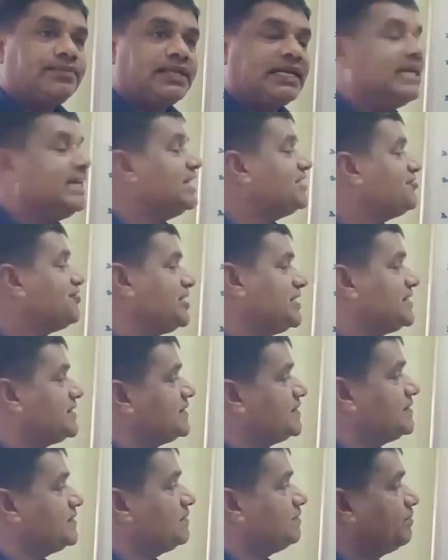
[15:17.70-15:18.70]
industries
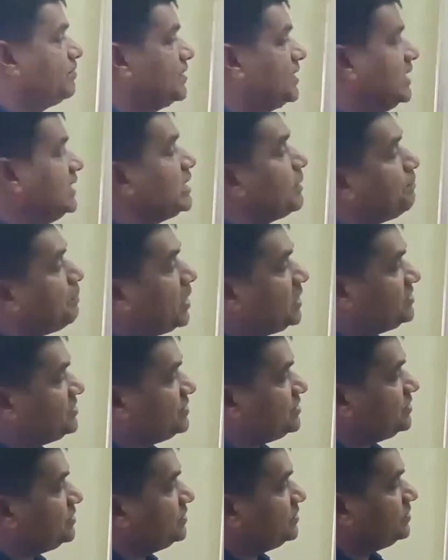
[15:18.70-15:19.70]
in the
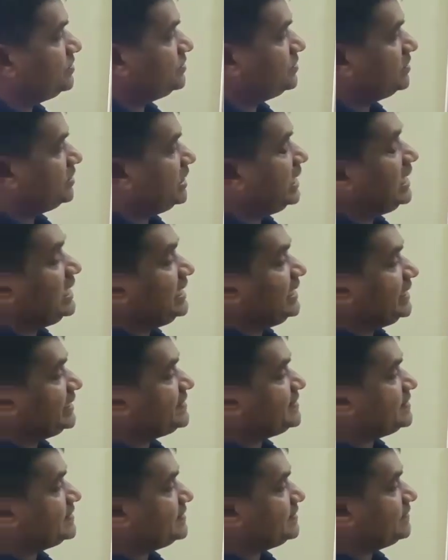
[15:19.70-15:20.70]
past, early
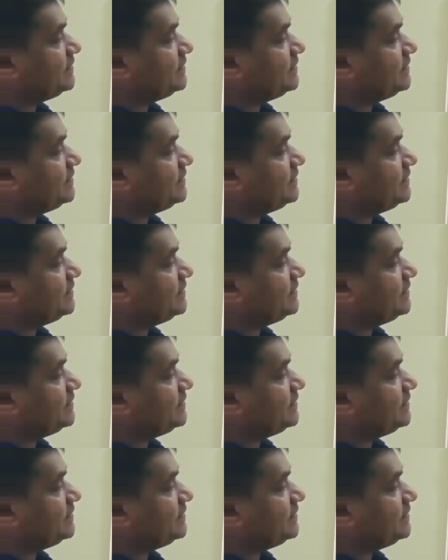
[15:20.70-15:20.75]
days.